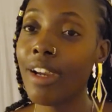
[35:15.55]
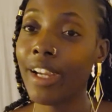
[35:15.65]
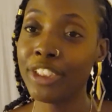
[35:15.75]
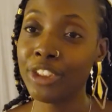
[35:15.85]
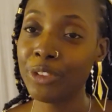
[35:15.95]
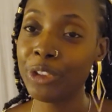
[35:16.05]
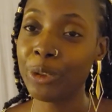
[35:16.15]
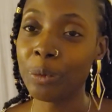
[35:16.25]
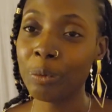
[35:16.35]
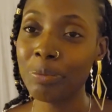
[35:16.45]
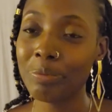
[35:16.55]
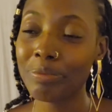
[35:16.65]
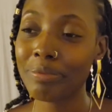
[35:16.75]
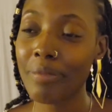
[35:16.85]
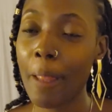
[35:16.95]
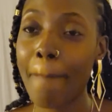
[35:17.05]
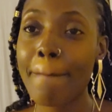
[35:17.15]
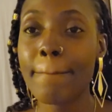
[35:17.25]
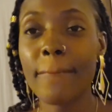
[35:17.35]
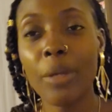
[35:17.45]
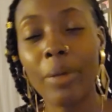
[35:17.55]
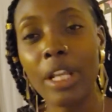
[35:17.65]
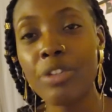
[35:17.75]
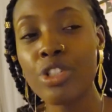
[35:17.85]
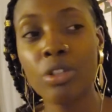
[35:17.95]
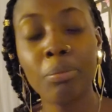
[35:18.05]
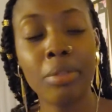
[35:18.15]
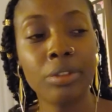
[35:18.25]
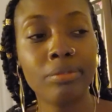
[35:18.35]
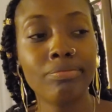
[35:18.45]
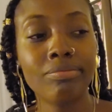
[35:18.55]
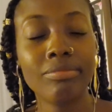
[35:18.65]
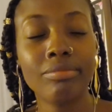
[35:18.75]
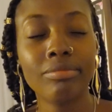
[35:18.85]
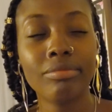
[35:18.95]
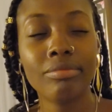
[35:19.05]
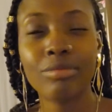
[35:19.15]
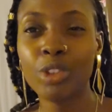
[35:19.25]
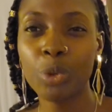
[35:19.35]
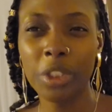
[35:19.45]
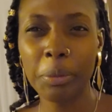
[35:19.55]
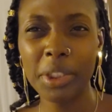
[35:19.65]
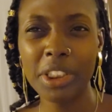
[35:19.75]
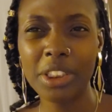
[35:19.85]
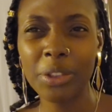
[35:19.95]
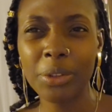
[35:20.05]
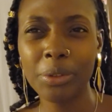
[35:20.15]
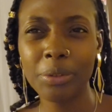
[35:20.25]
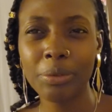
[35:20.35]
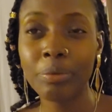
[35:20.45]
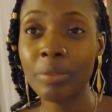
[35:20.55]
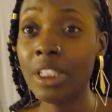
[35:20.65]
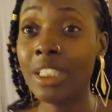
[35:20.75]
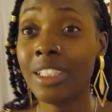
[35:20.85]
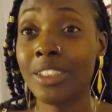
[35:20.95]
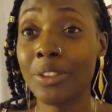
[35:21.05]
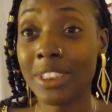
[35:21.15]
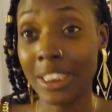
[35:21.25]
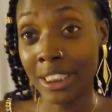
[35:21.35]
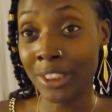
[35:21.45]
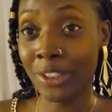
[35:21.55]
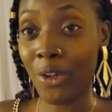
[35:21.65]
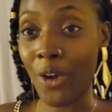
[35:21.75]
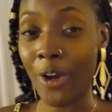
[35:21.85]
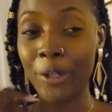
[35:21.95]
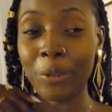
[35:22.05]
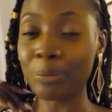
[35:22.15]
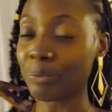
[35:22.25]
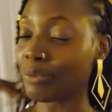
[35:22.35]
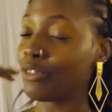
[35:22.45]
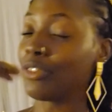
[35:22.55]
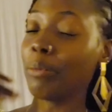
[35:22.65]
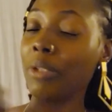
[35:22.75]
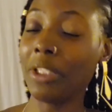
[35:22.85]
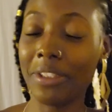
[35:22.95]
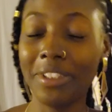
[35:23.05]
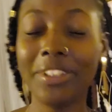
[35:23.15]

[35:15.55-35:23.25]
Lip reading: I just reached home. Well, I reached home about 20 minutes ago because I was sitting in the car for a bit.